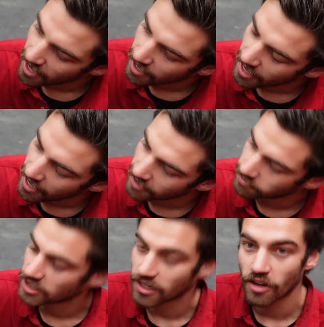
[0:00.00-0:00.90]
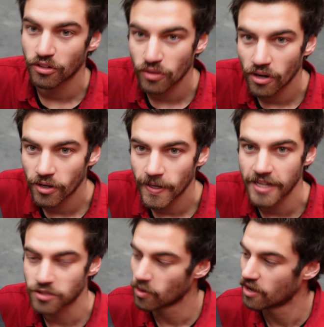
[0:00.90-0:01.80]
to go through,
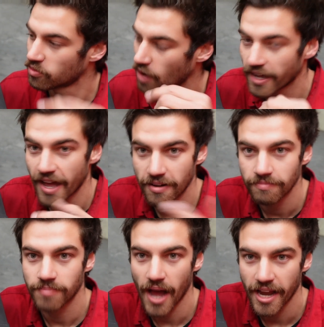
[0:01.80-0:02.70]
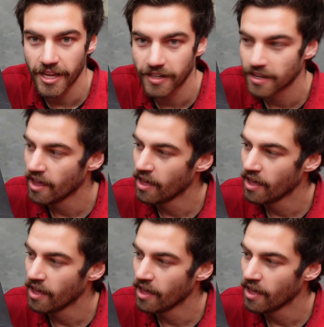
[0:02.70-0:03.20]
it's worth, again, painting,